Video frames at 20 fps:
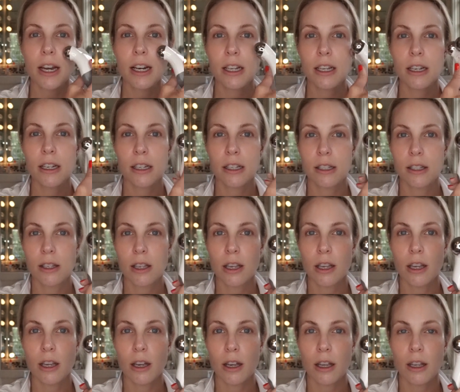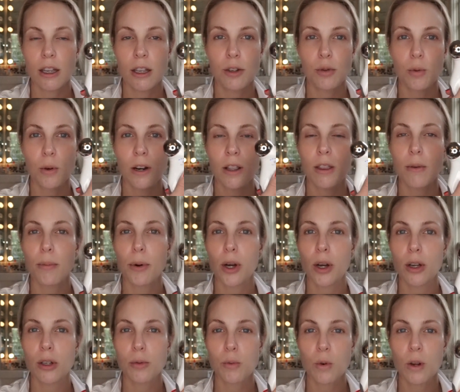idea is each one of the
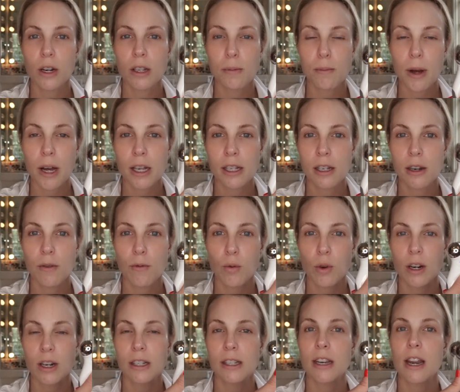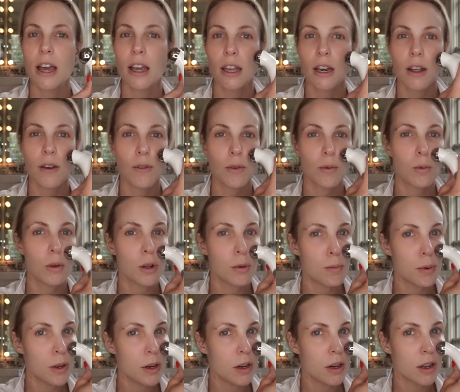balls, one is positive, one is negative, and when
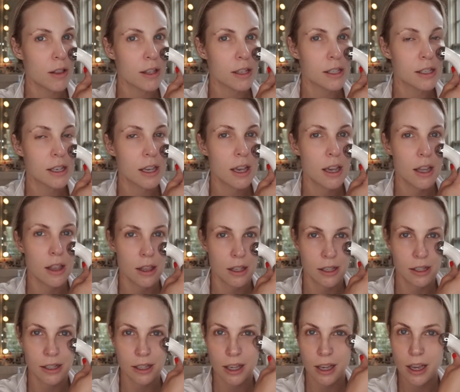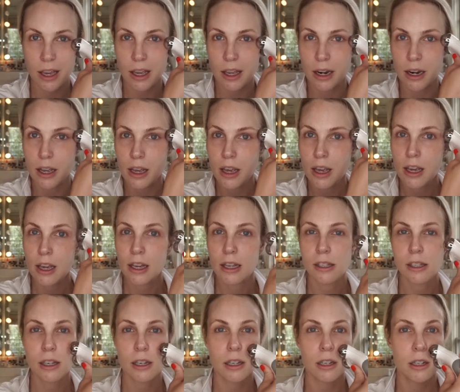you put it on the skin
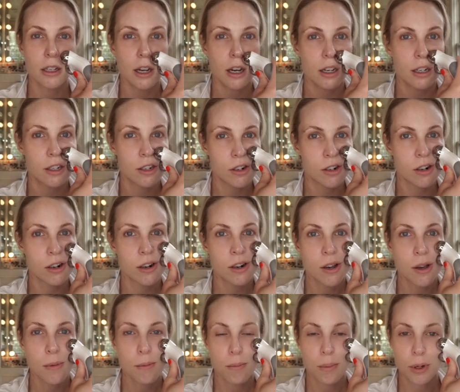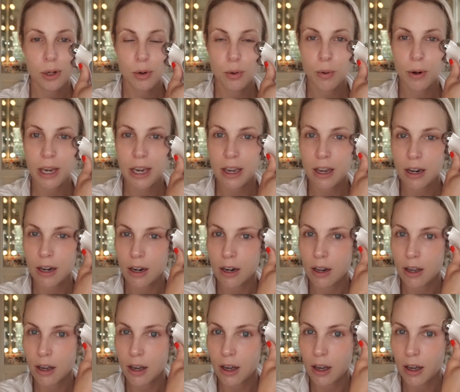is a conductor
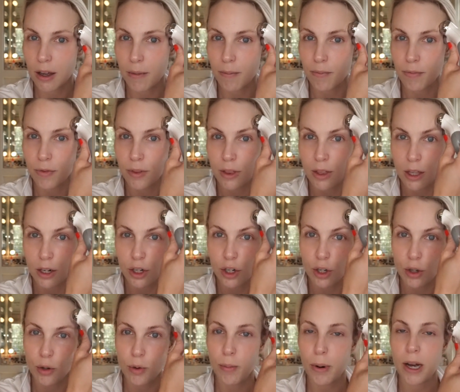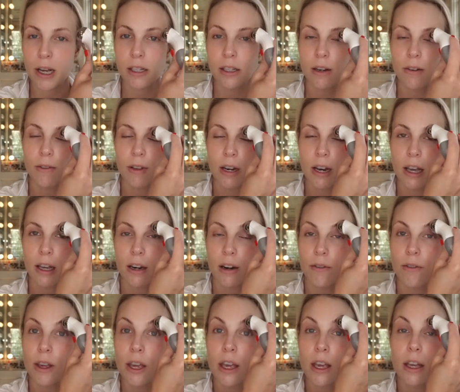between the 2 positive and
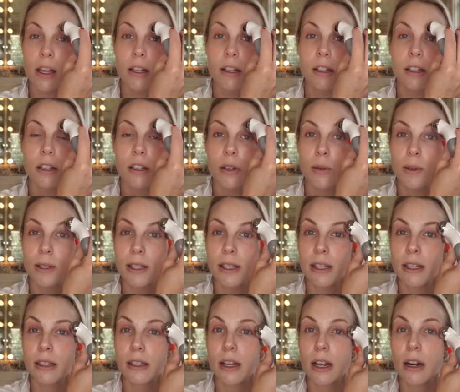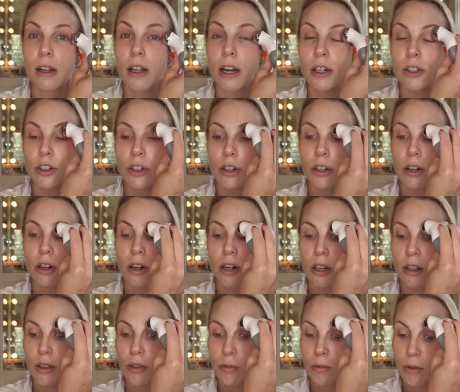negative ends, and so it sends that electric
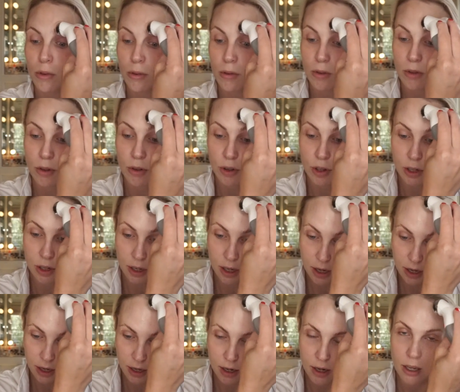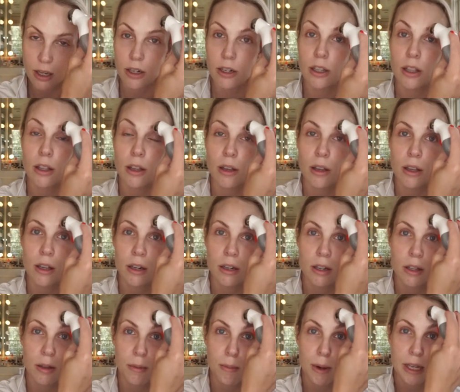current through your skin into
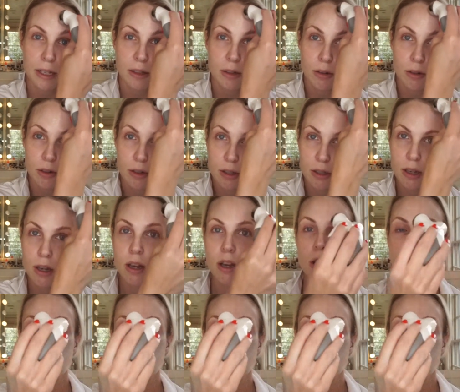the muscles.